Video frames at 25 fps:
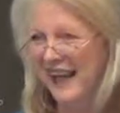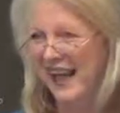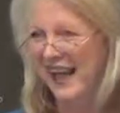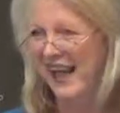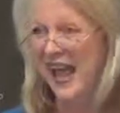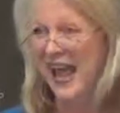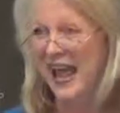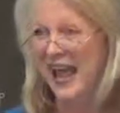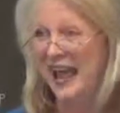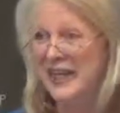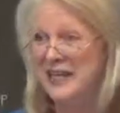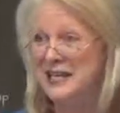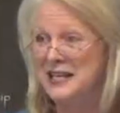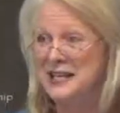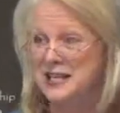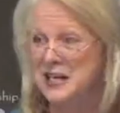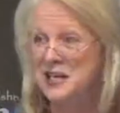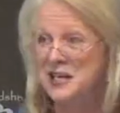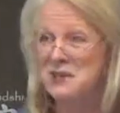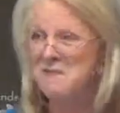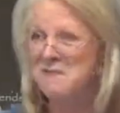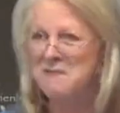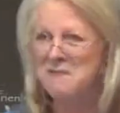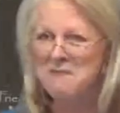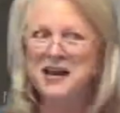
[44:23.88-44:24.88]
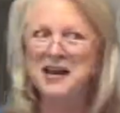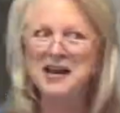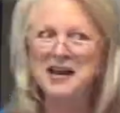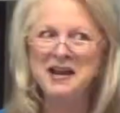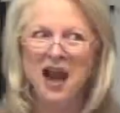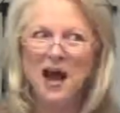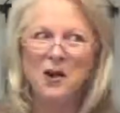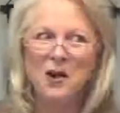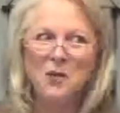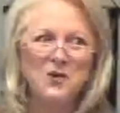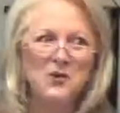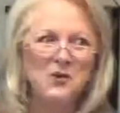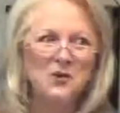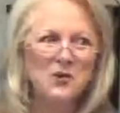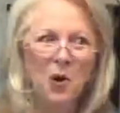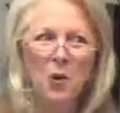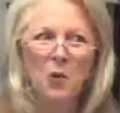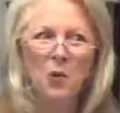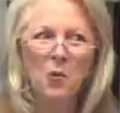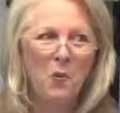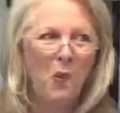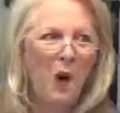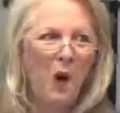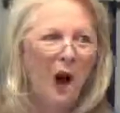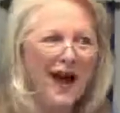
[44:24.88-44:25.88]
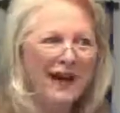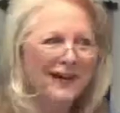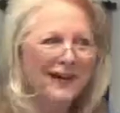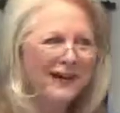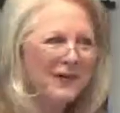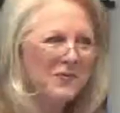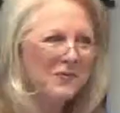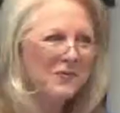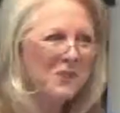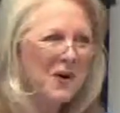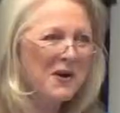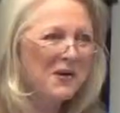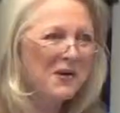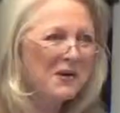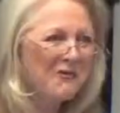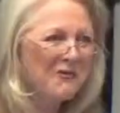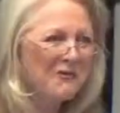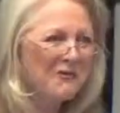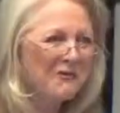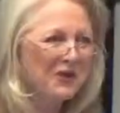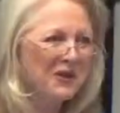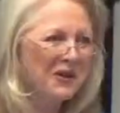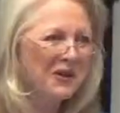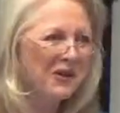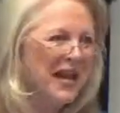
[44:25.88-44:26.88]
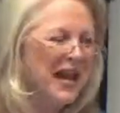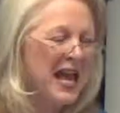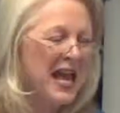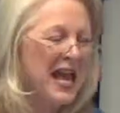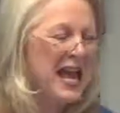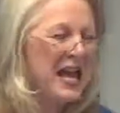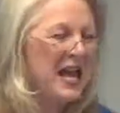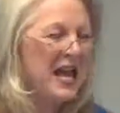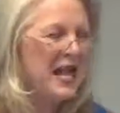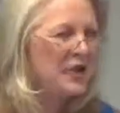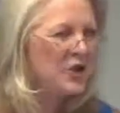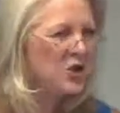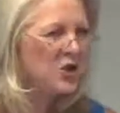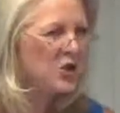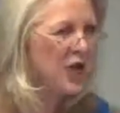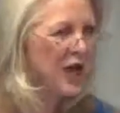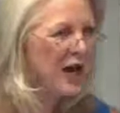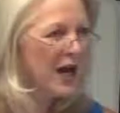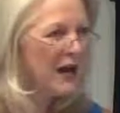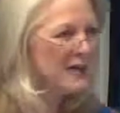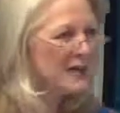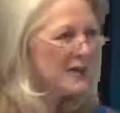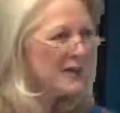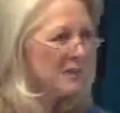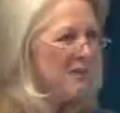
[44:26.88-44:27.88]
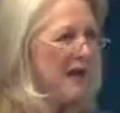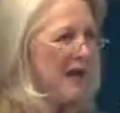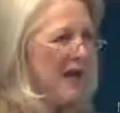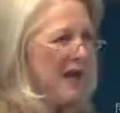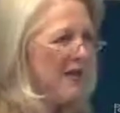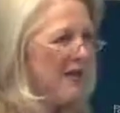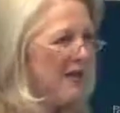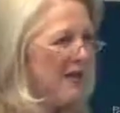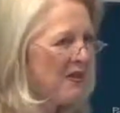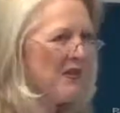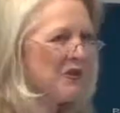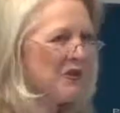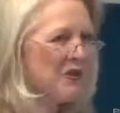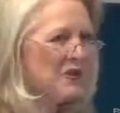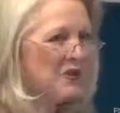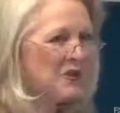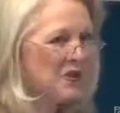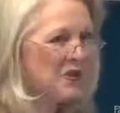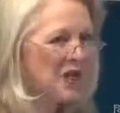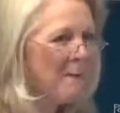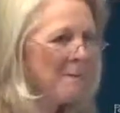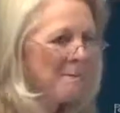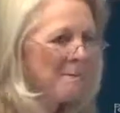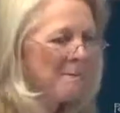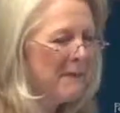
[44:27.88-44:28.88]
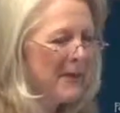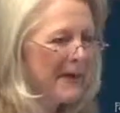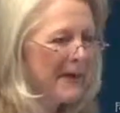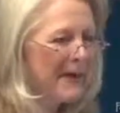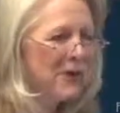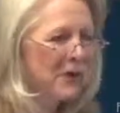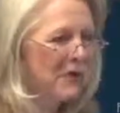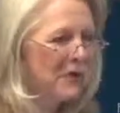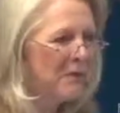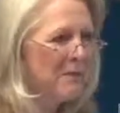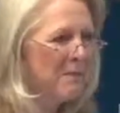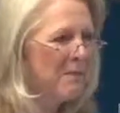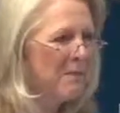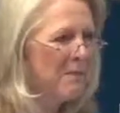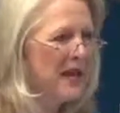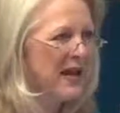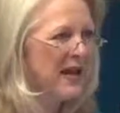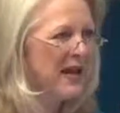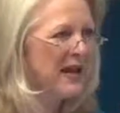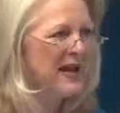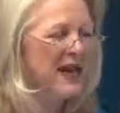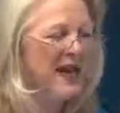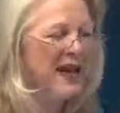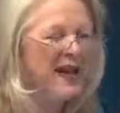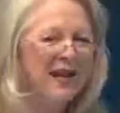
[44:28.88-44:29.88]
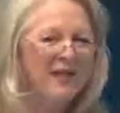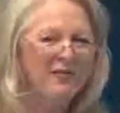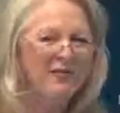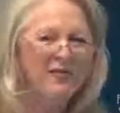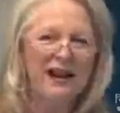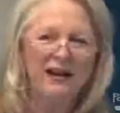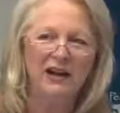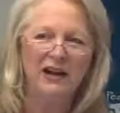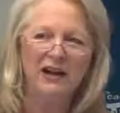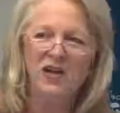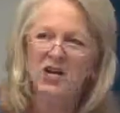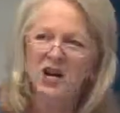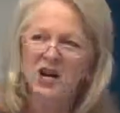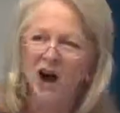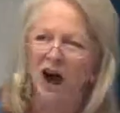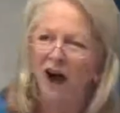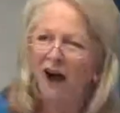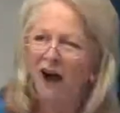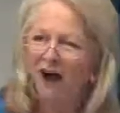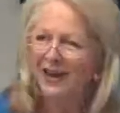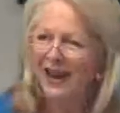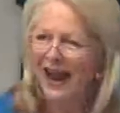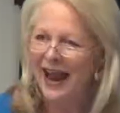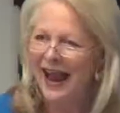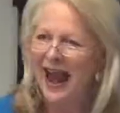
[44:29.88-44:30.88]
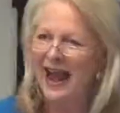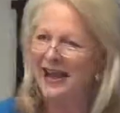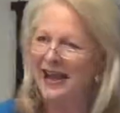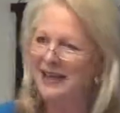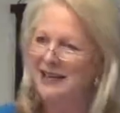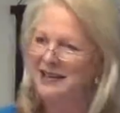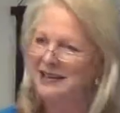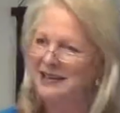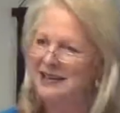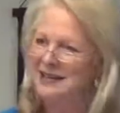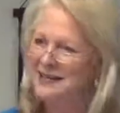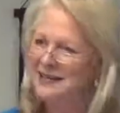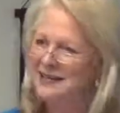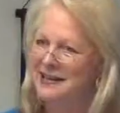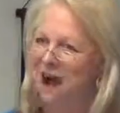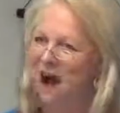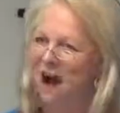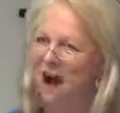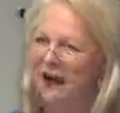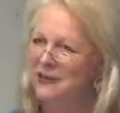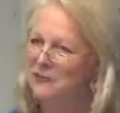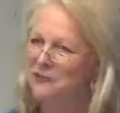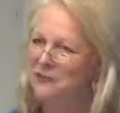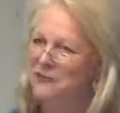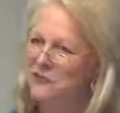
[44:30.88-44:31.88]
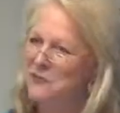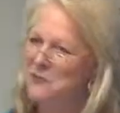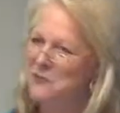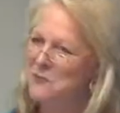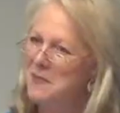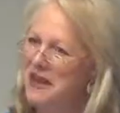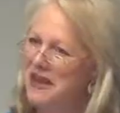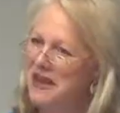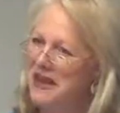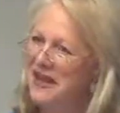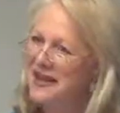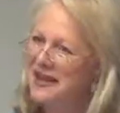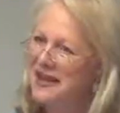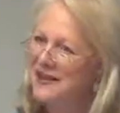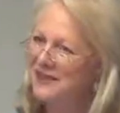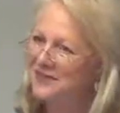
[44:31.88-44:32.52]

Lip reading: And it didn't mean I was so wild and wonderful. It just meant that there's something bigger than me, that God had a design for me,